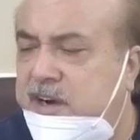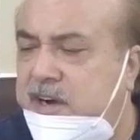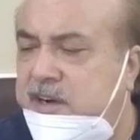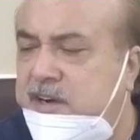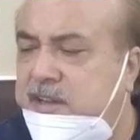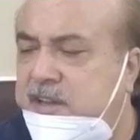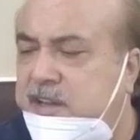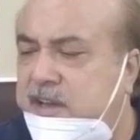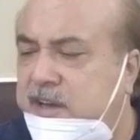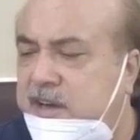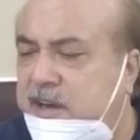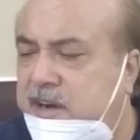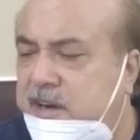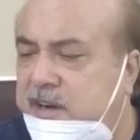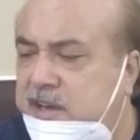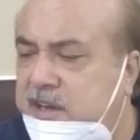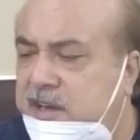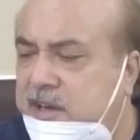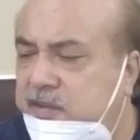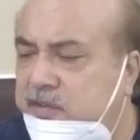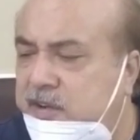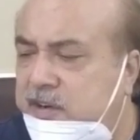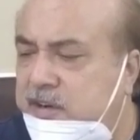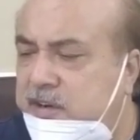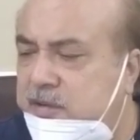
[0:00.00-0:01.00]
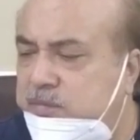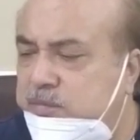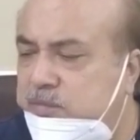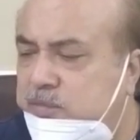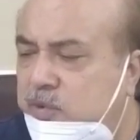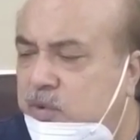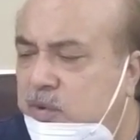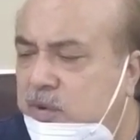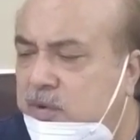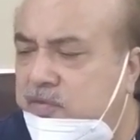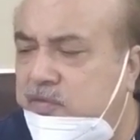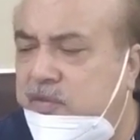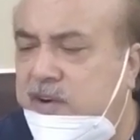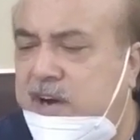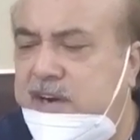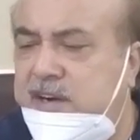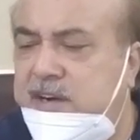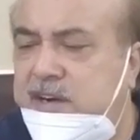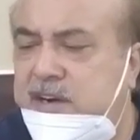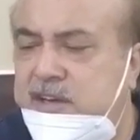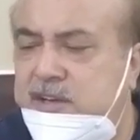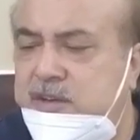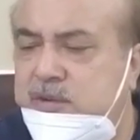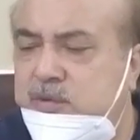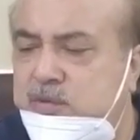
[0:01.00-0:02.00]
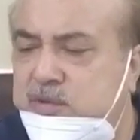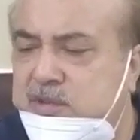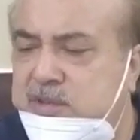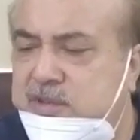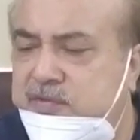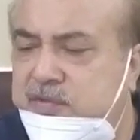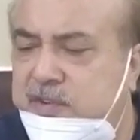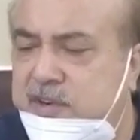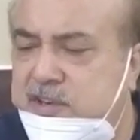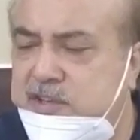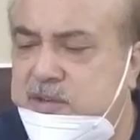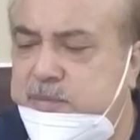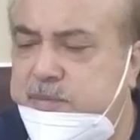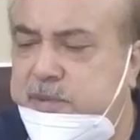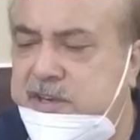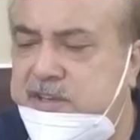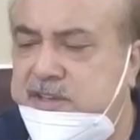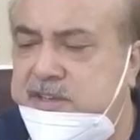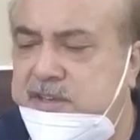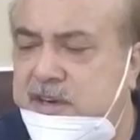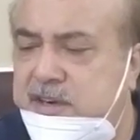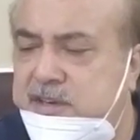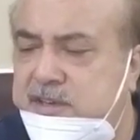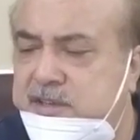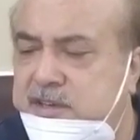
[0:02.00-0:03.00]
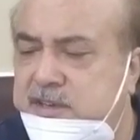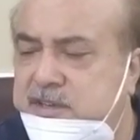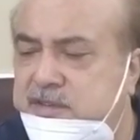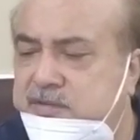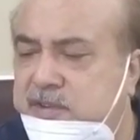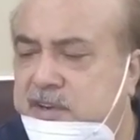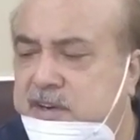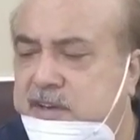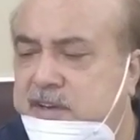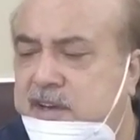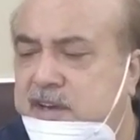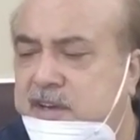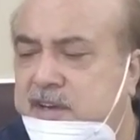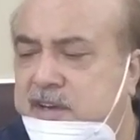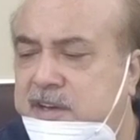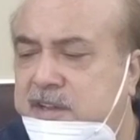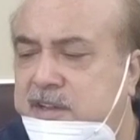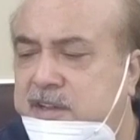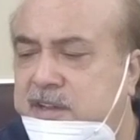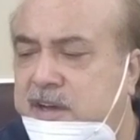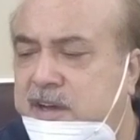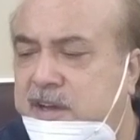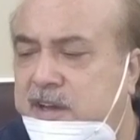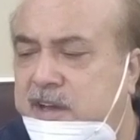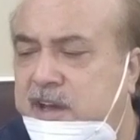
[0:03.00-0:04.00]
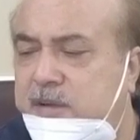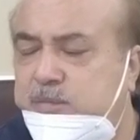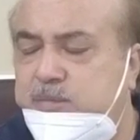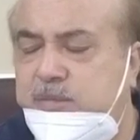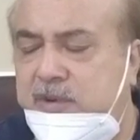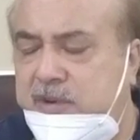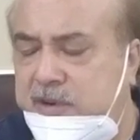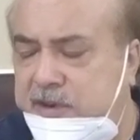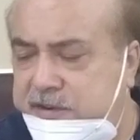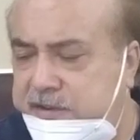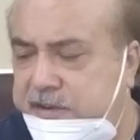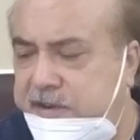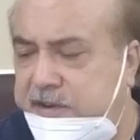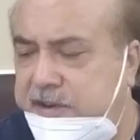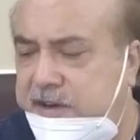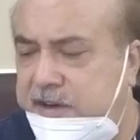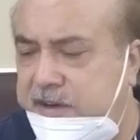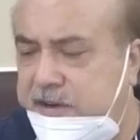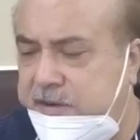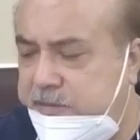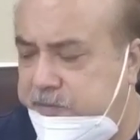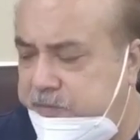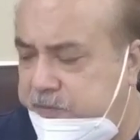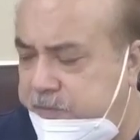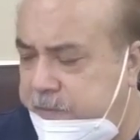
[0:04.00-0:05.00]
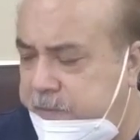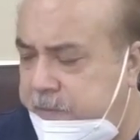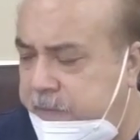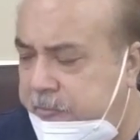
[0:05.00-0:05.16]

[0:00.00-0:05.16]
that they are even more widely used for specialties working in the ambulatory care.